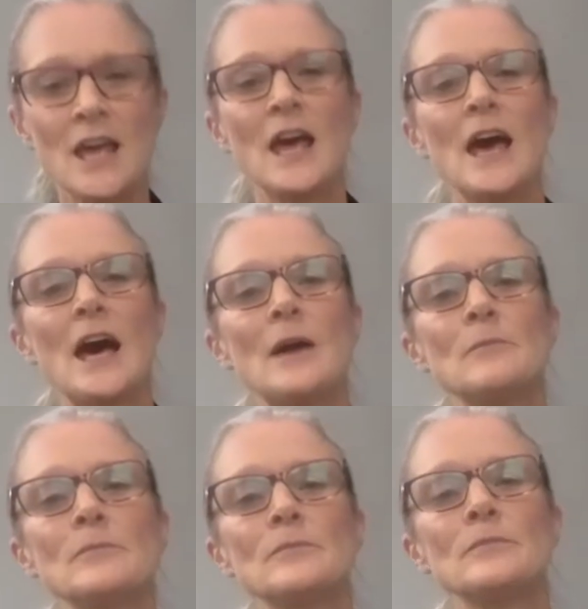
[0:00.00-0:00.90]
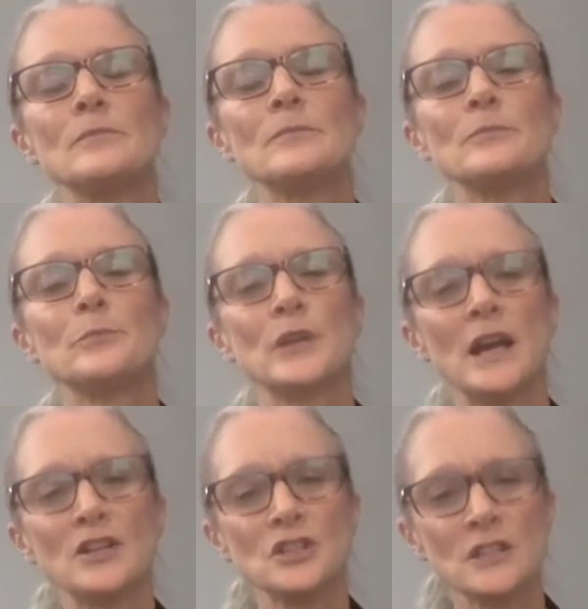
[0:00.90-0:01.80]
um, but
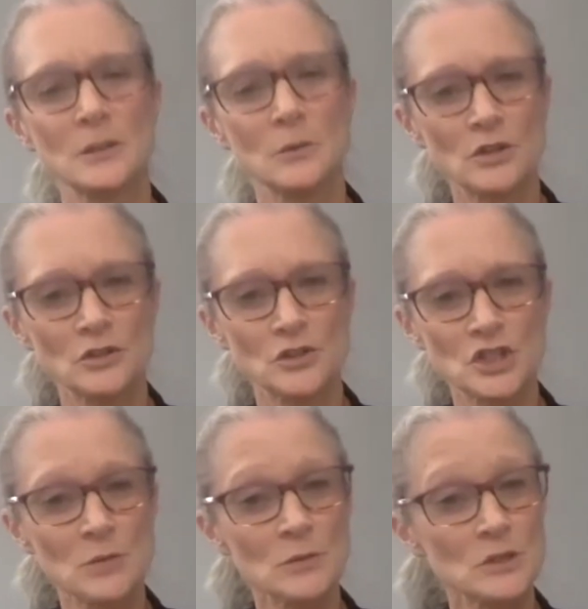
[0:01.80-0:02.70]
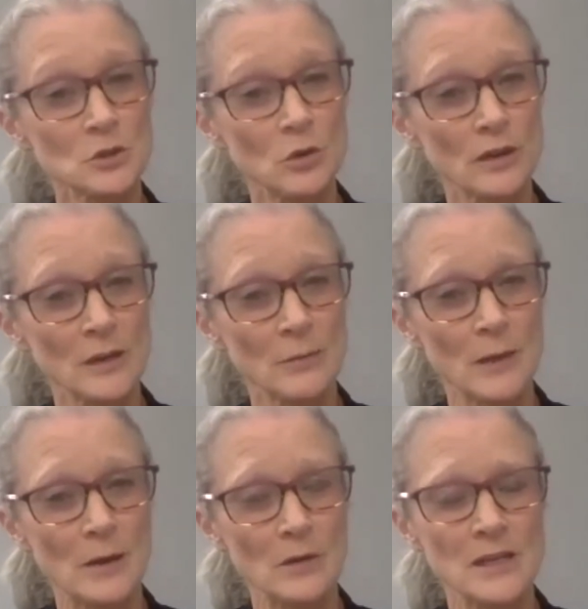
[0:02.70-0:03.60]
actually what she was talking
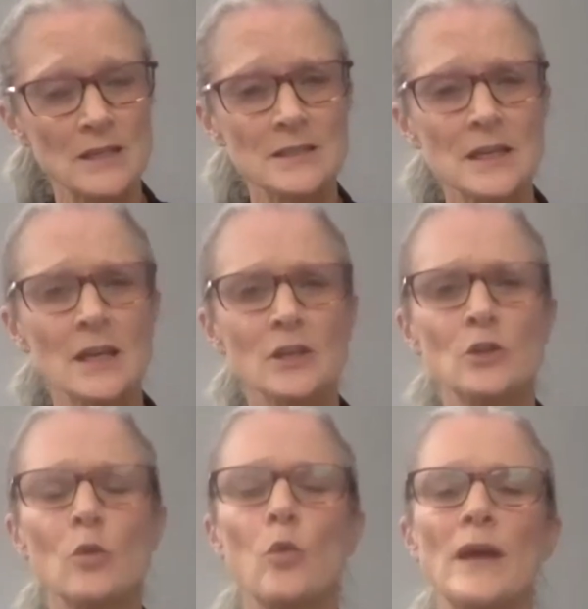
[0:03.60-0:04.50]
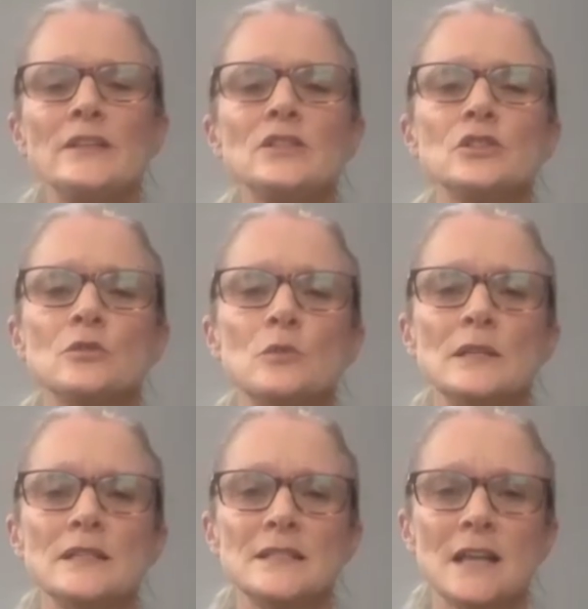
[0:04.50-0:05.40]
about is you know, when do we
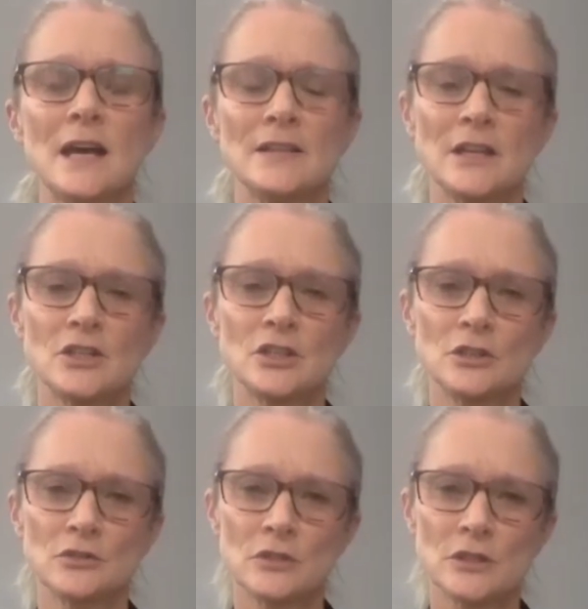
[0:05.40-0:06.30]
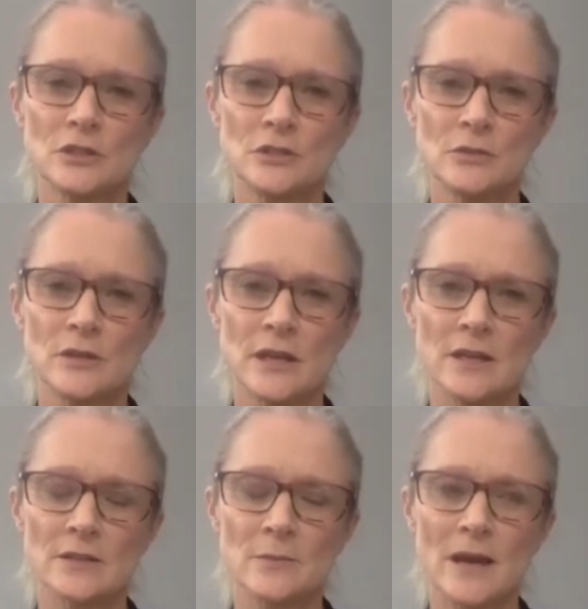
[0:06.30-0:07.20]
decide that children can do
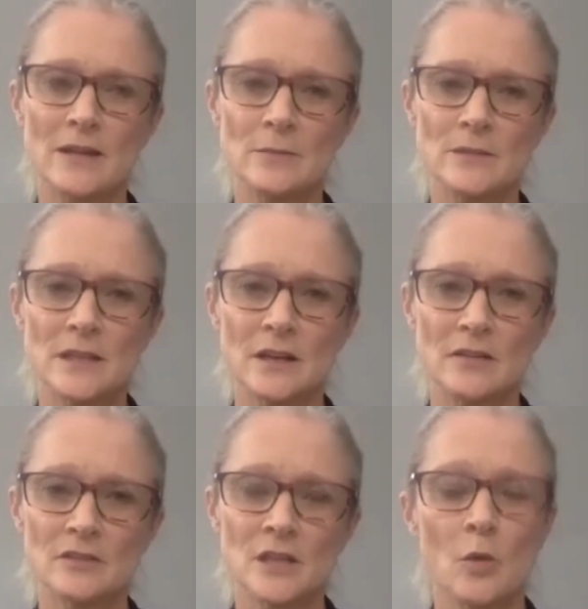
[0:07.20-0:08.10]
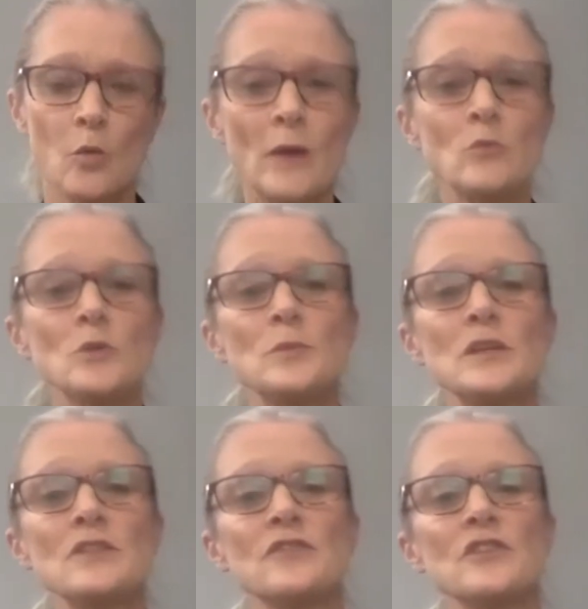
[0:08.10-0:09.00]
things by themselves? When would be
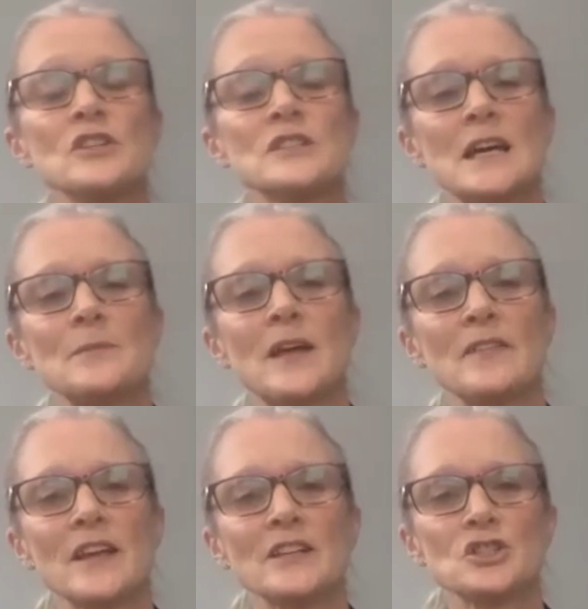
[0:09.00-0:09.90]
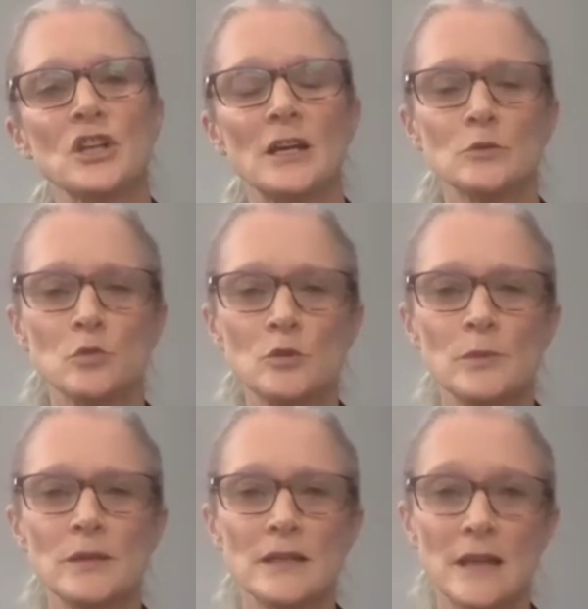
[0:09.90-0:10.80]
the first time that that child would
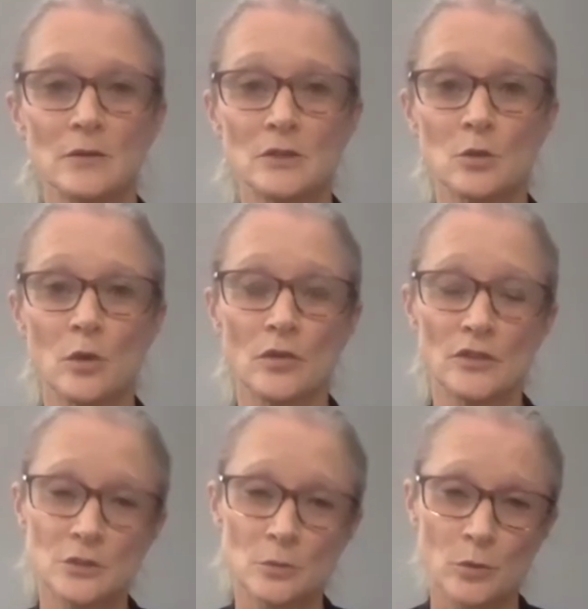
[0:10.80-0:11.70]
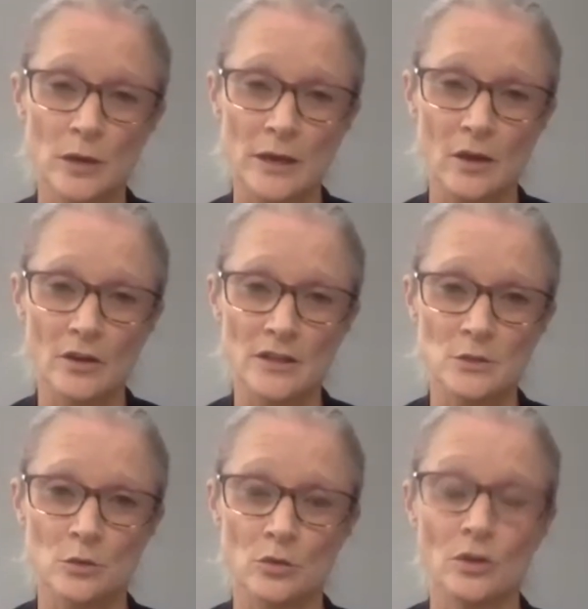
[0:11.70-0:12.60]
be allowed to go on the subway on his
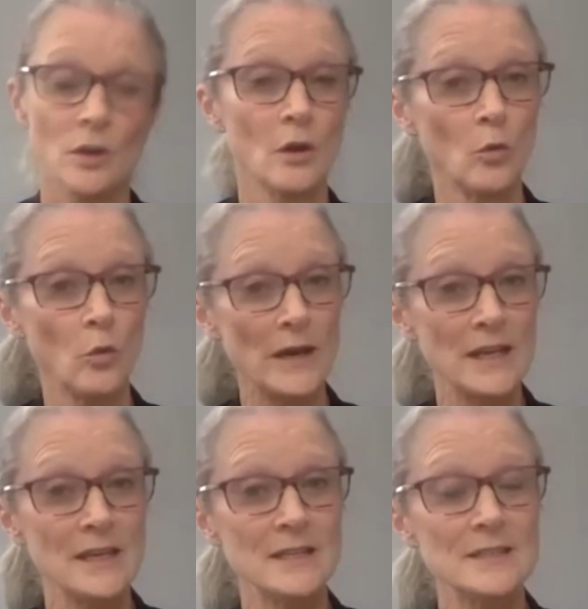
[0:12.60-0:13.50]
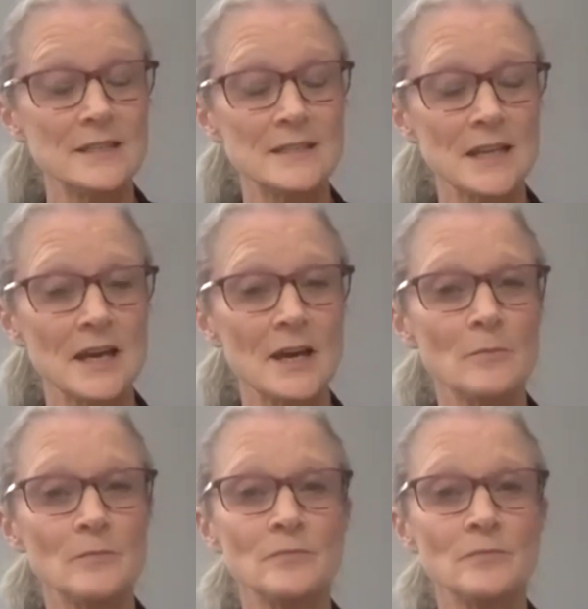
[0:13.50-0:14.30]
own? When he is um,